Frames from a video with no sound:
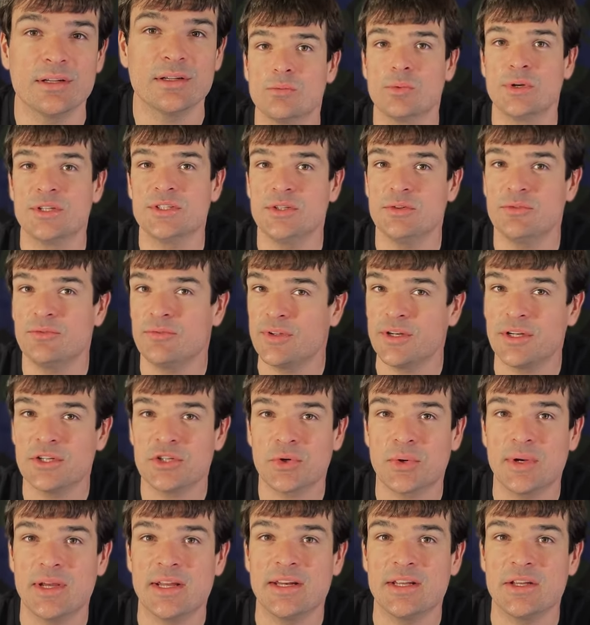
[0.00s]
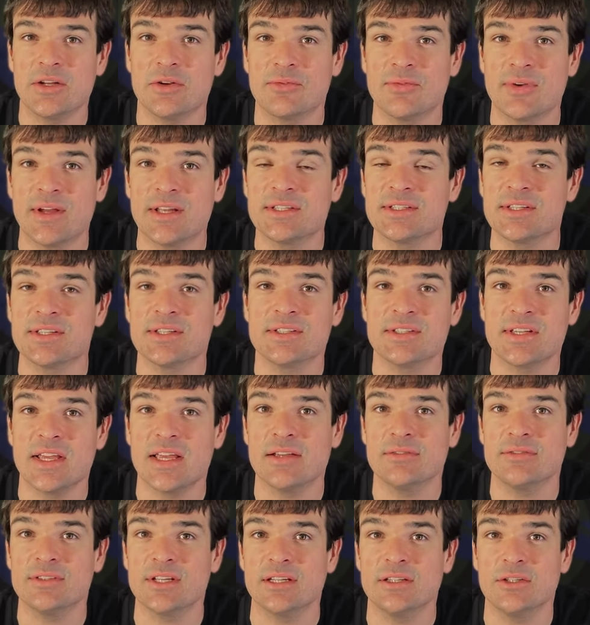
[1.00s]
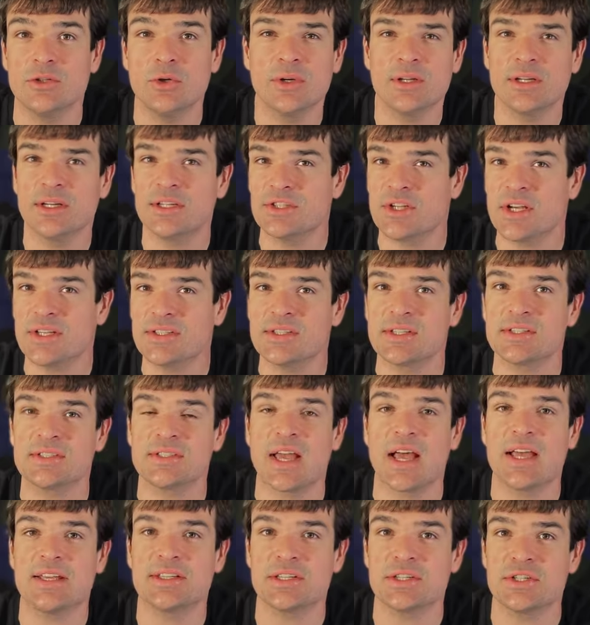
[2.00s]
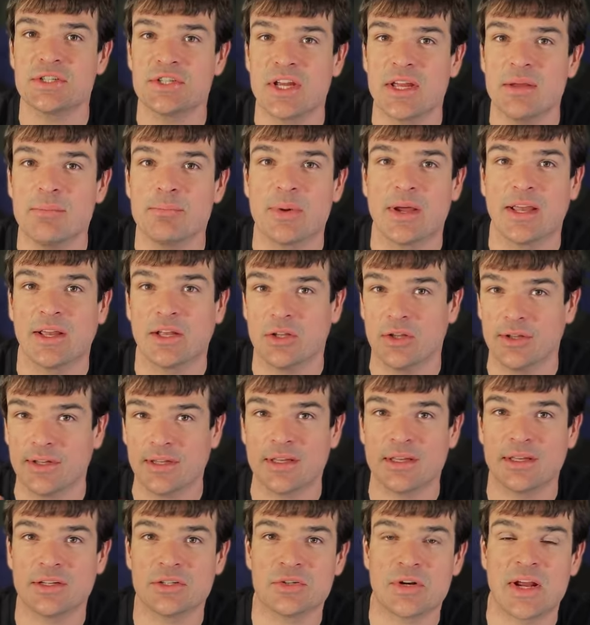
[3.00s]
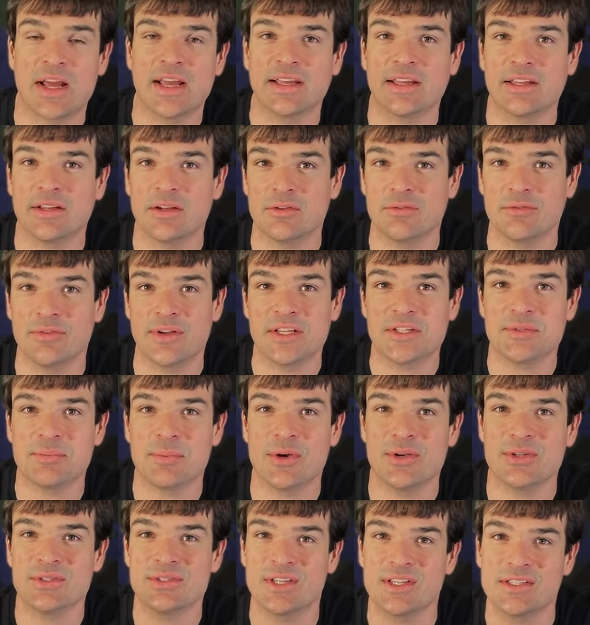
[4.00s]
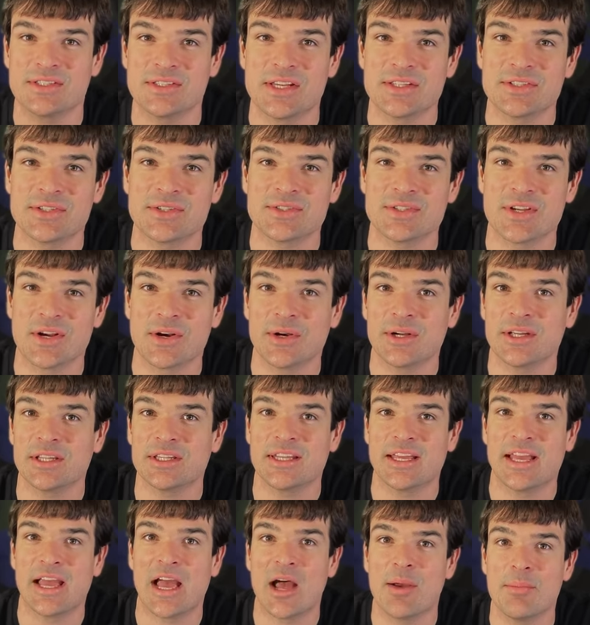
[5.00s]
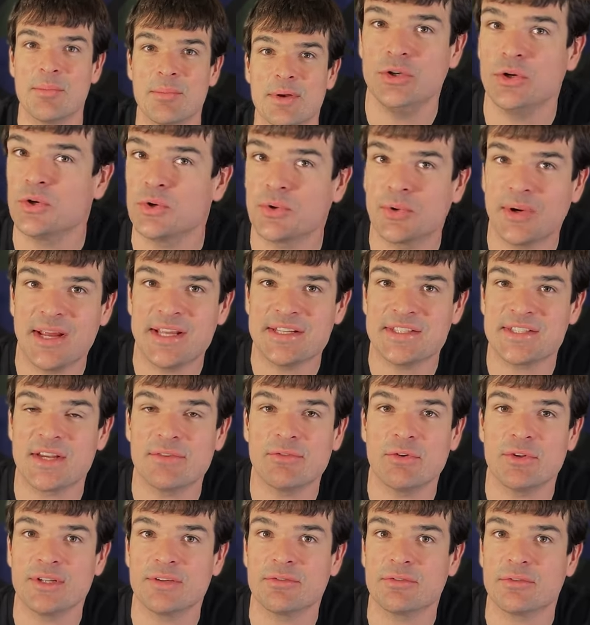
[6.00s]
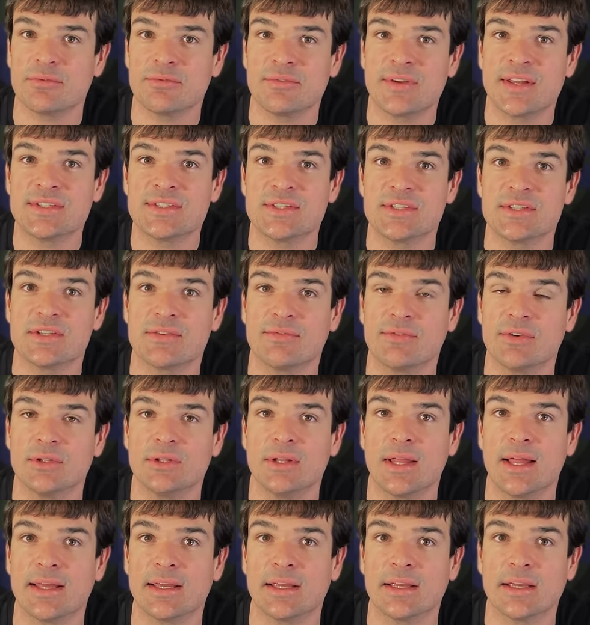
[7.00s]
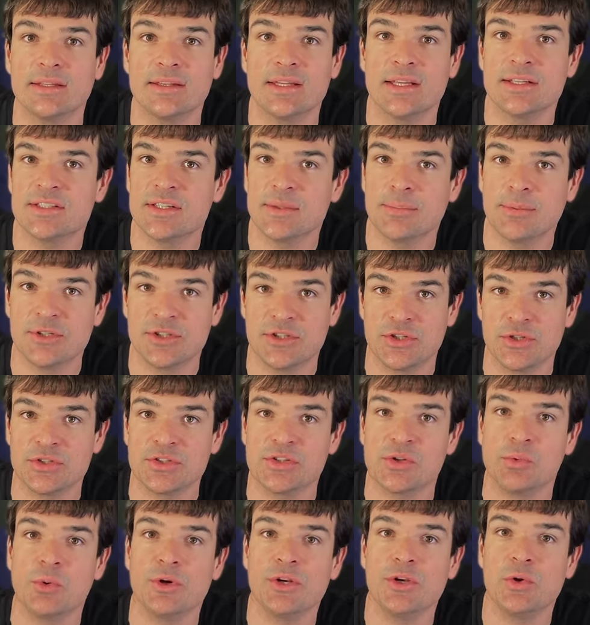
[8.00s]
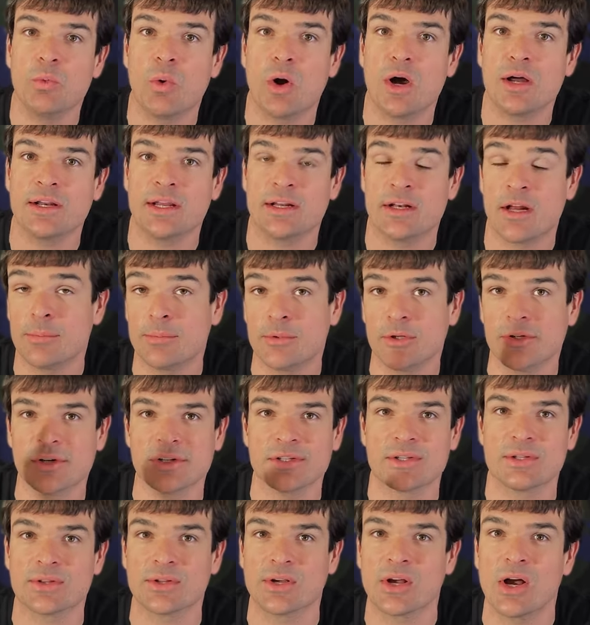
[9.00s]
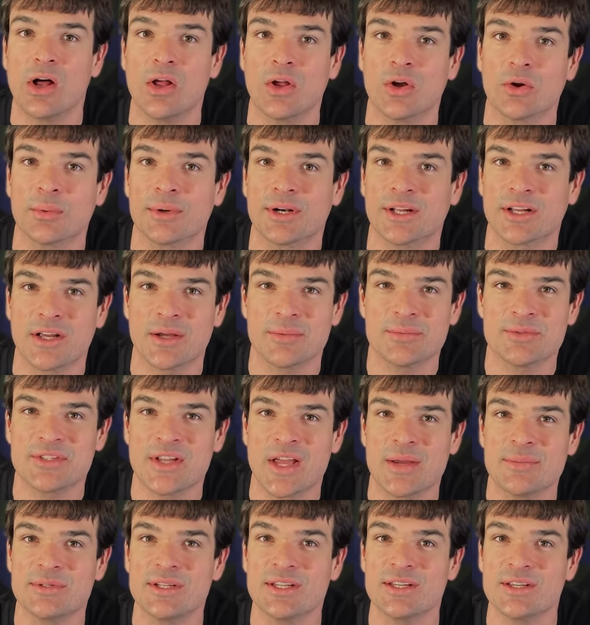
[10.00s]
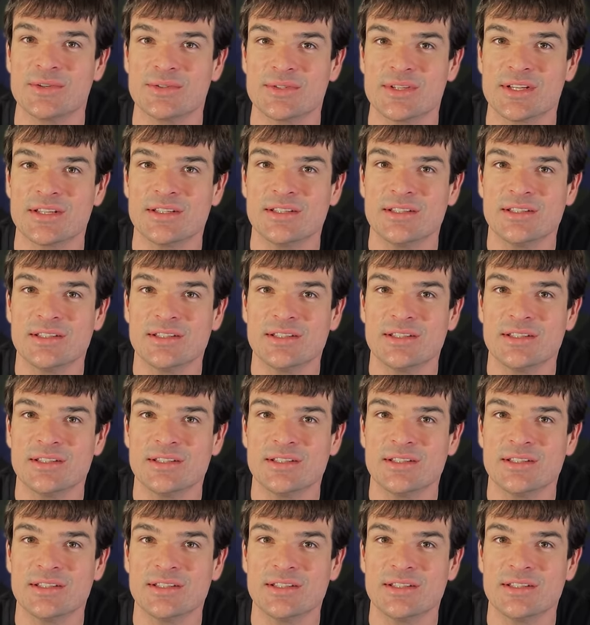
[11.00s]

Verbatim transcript: Once you've finished creating your fence and saved it, you can adjust the size and shape by clicking and dragging on fence posts as necessary in the app. You can create several different fences if you'd like, and then simply choose the one you want and upload it to the collar when it comes time to use it.